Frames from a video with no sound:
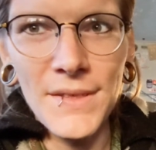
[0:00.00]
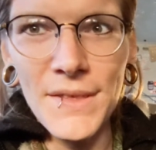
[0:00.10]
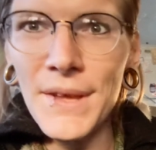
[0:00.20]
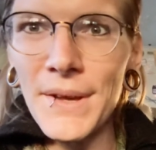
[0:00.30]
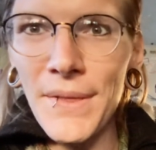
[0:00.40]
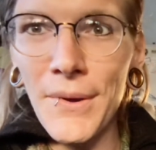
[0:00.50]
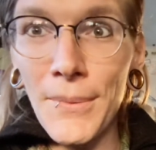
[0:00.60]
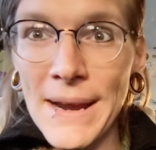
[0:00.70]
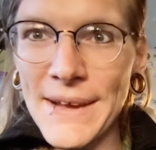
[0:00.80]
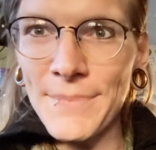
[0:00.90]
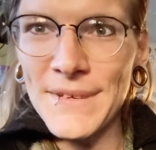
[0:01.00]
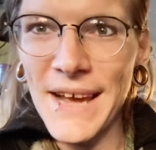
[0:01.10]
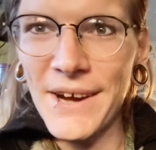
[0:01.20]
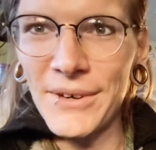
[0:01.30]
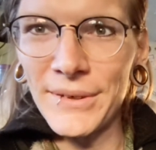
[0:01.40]
the ramp
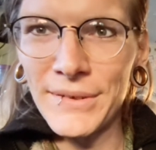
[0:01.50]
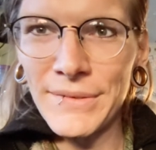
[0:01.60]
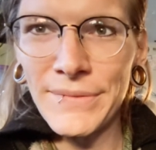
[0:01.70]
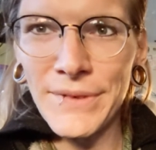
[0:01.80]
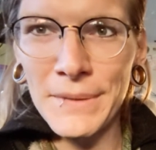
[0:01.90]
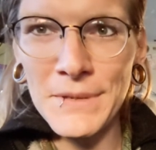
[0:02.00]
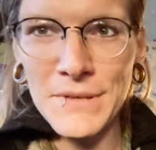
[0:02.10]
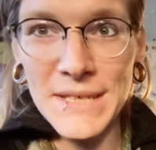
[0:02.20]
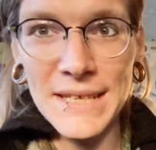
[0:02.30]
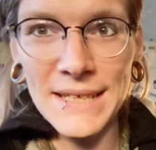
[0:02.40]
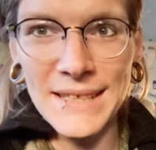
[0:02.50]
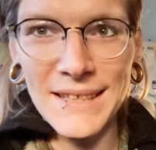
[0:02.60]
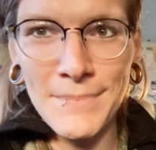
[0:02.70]
down from using